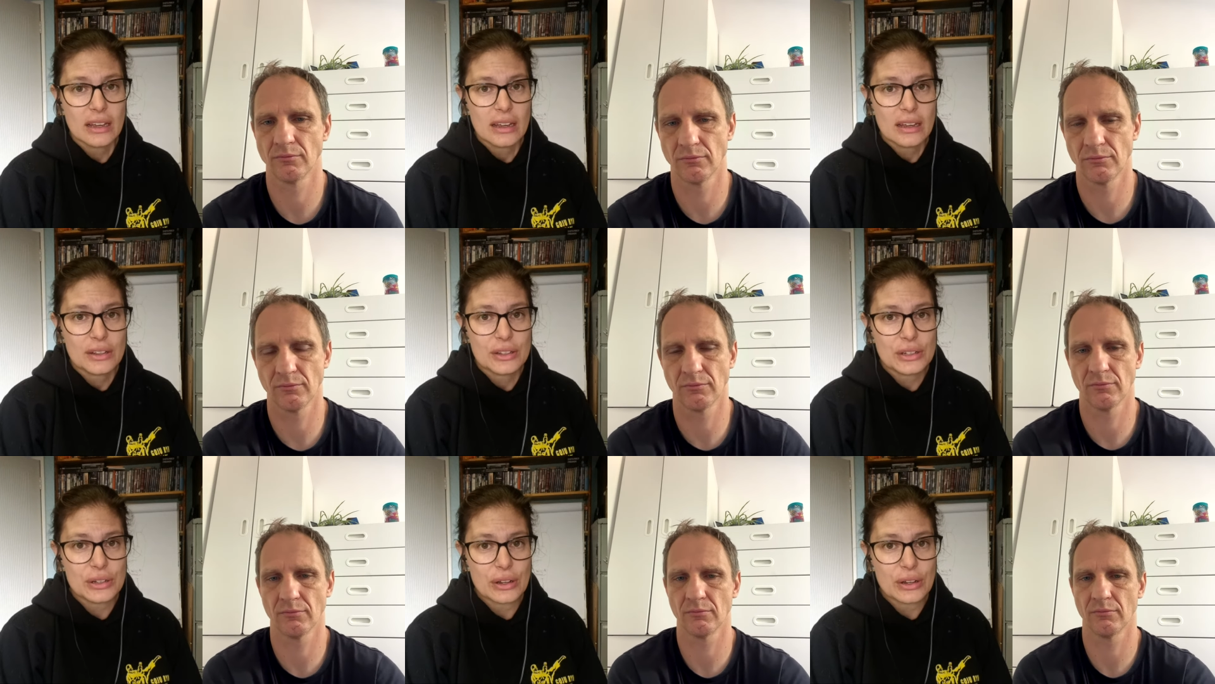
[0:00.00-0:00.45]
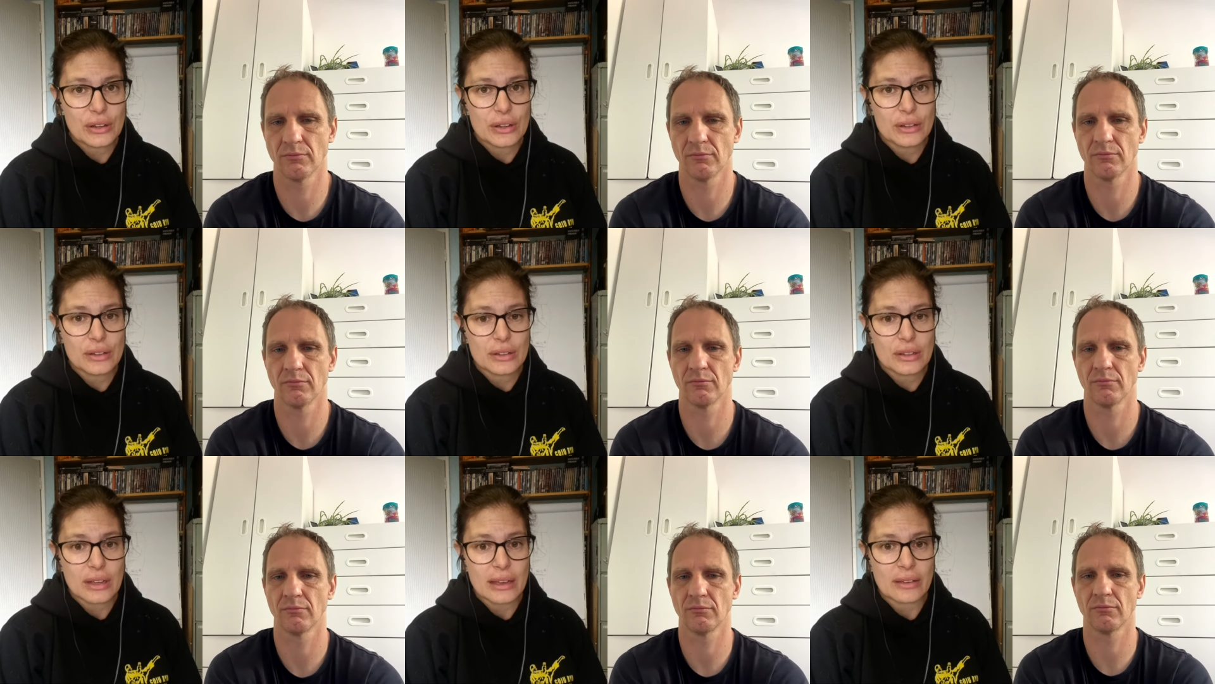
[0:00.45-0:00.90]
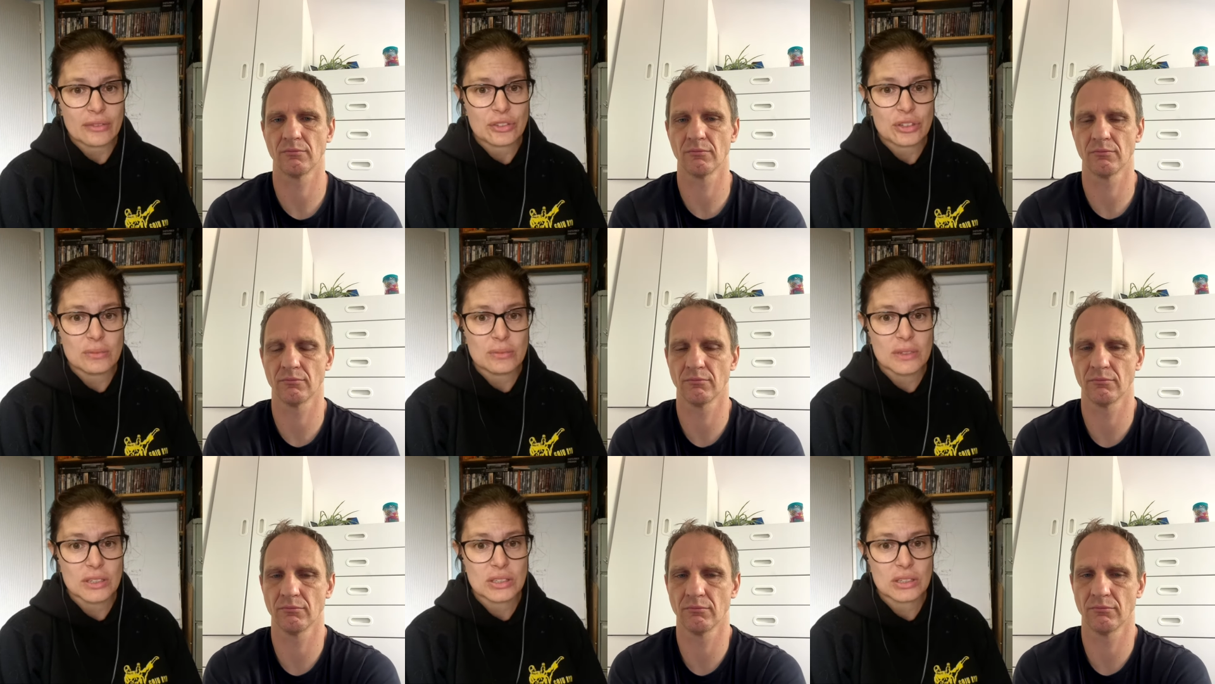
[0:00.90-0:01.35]
Speaker 1: you know, have to
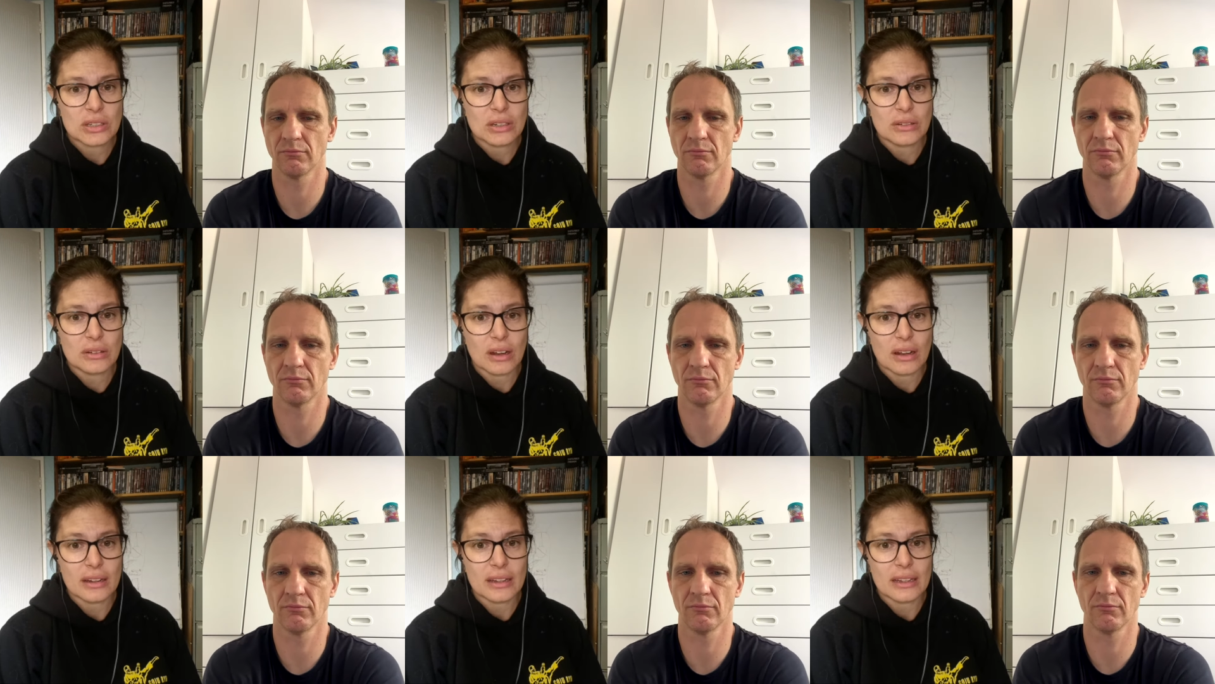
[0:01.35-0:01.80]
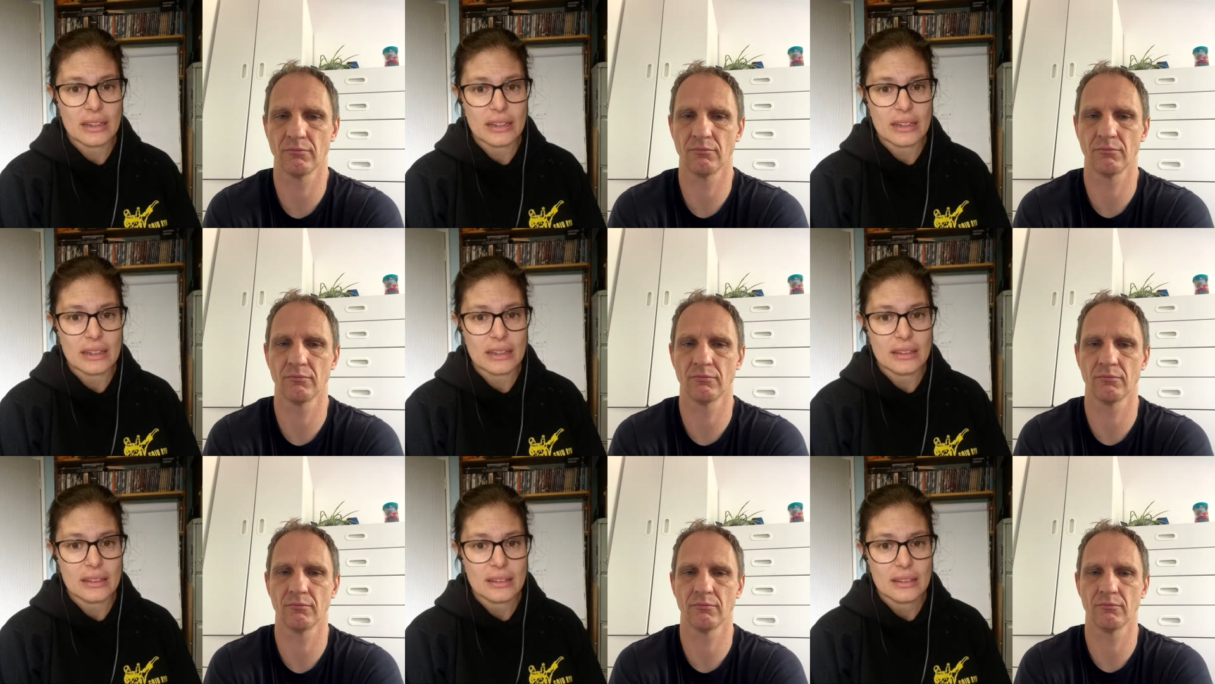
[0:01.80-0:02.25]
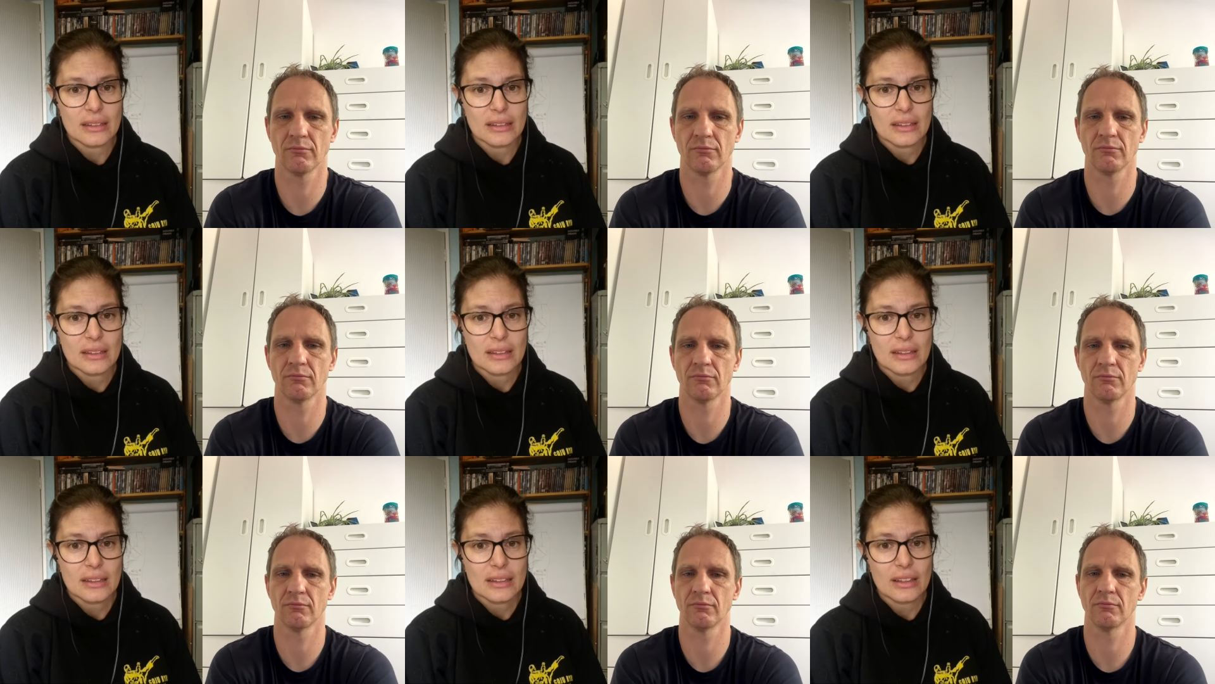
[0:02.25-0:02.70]
miss karate.
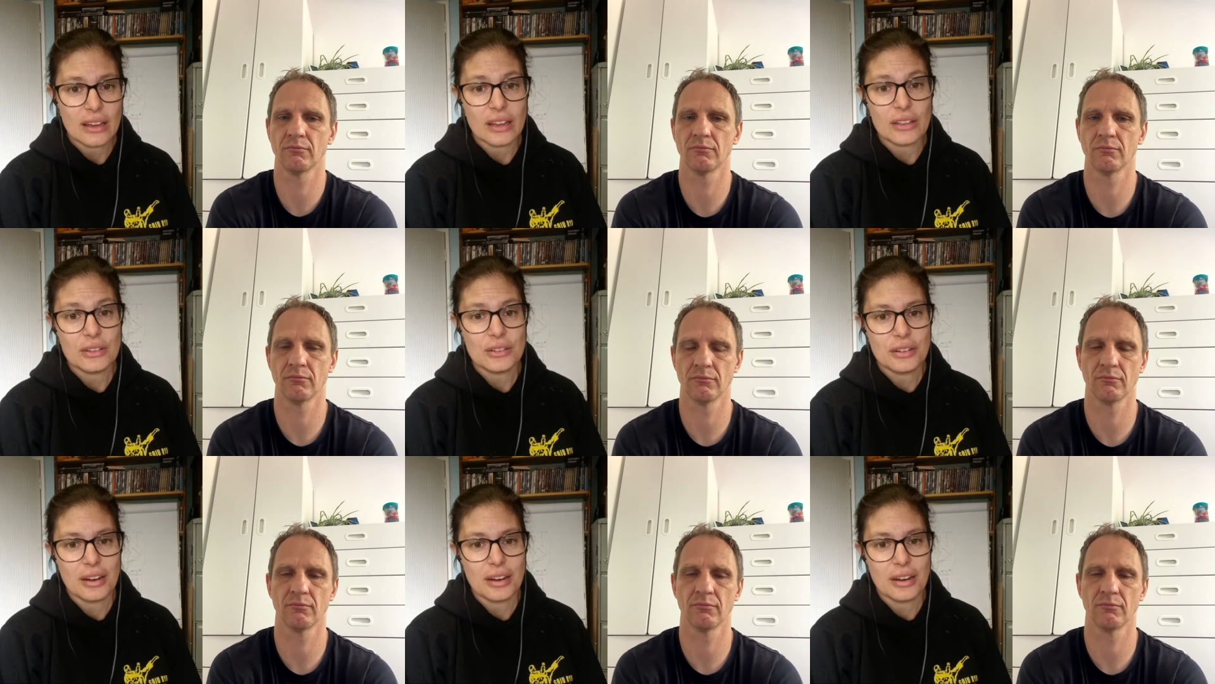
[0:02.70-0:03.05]
Yeah, you're